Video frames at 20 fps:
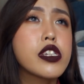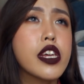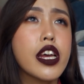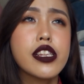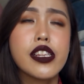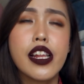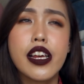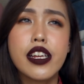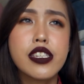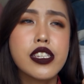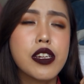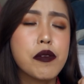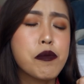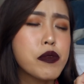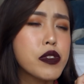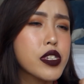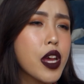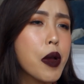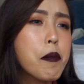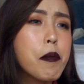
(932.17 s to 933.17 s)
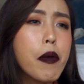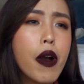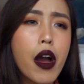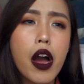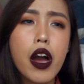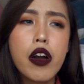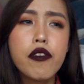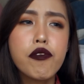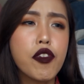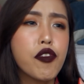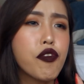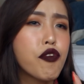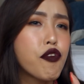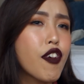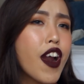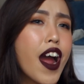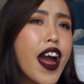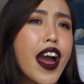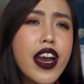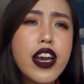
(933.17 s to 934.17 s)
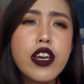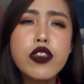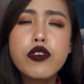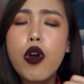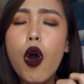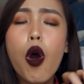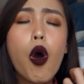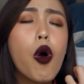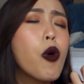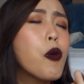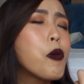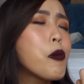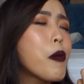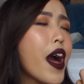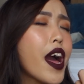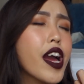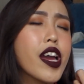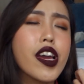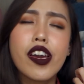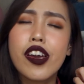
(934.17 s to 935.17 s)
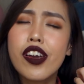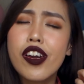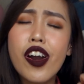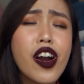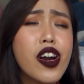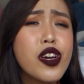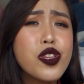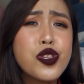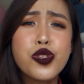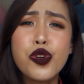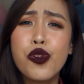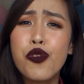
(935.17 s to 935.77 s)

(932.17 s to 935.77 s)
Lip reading: and like some sambar with rice. Oh my god,